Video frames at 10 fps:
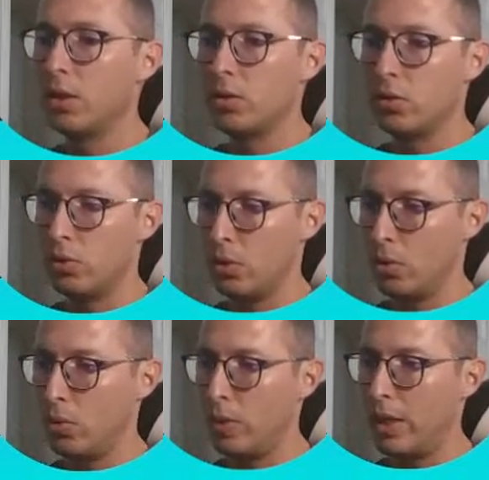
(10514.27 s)

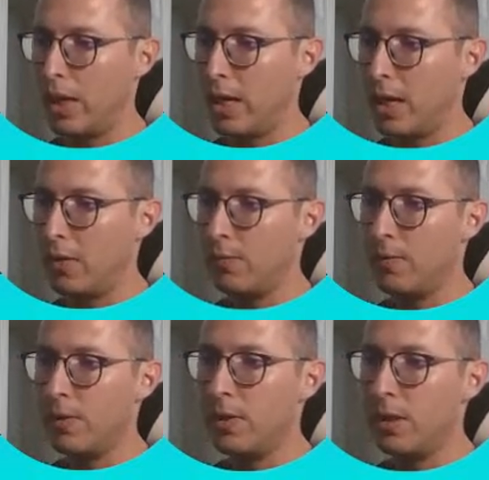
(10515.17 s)
So we have
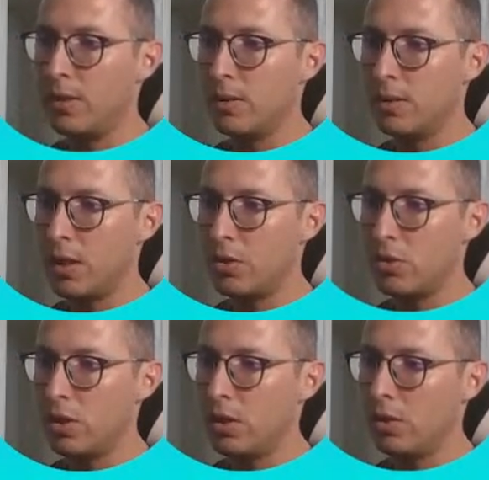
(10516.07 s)
this section
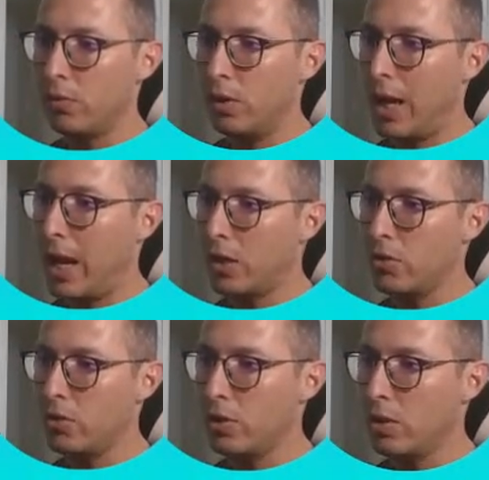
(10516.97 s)
here for
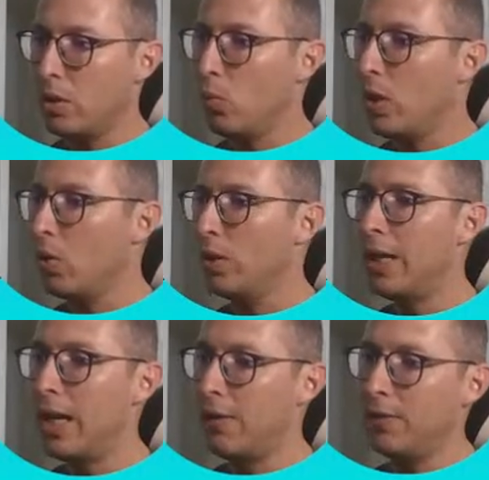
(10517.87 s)
actions, and we only
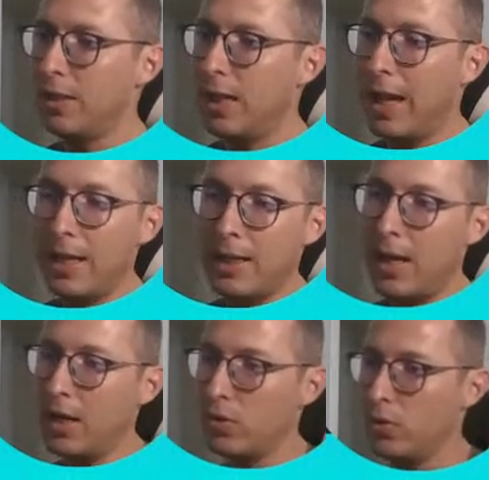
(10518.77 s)
have the edit
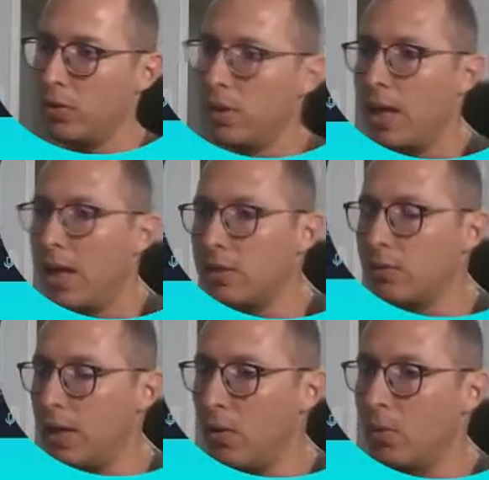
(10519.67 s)
action as of now.